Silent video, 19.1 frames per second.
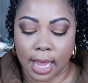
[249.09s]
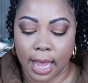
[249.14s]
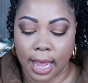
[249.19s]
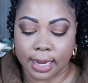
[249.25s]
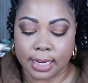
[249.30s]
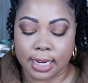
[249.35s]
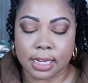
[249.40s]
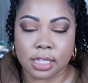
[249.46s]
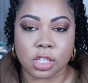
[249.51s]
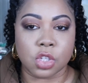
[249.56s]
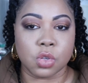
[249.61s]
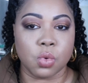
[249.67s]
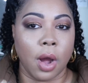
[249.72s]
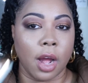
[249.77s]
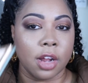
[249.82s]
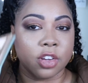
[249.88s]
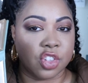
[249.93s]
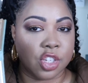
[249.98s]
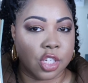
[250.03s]
I didn't
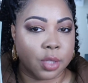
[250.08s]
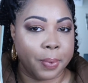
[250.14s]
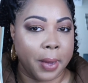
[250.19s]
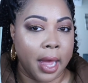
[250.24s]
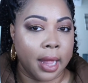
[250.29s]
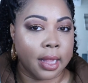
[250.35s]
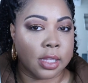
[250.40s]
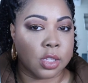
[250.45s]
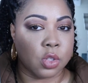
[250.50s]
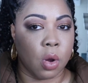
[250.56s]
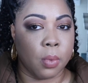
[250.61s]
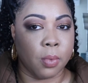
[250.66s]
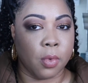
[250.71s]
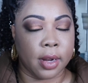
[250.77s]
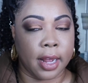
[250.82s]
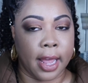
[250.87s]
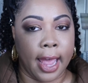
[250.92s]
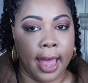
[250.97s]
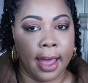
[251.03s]
swatch this palette, so I'm
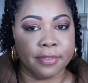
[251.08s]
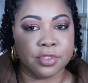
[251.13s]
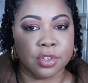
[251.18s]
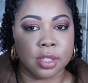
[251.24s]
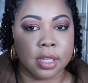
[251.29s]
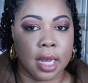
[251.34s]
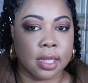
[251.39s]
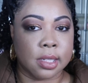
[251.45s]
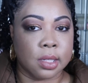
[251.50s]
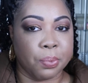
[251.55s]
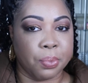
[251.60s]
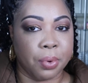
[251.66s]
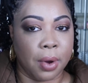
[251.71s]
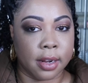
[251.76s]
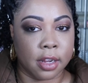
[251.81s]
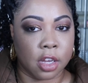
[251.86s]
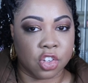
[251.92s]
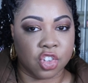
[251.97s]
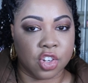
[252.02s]
going to have to take some
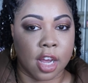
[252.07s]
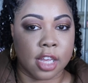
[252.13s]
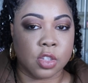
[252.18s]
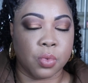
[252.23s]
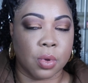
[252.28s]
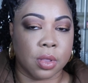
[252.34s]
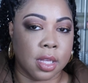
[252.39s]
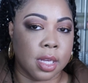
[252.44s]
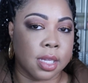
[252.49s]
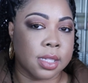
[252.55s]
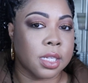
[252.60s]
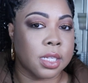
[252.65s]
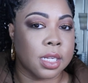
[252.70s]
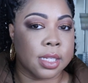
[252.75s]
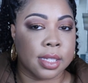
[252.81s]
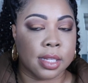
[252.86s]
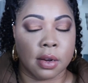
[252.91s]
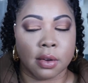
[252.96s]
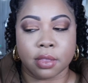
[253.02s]
product shots with this and
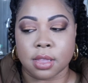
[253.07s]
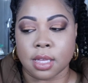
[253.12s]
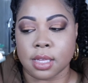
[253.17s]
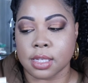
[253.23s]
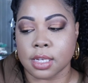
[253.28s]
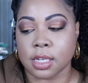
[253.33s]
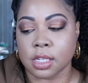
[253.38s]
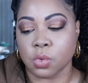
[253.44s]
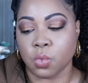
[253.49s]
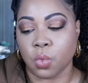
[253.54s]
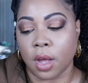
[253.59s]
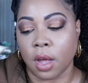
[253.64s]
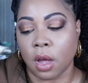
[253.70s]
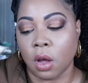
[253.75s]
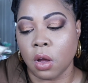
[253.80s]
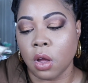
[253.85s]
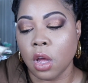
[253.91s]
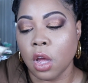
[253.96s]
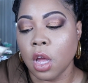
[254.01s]
insert this as
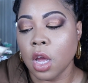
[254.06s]
well.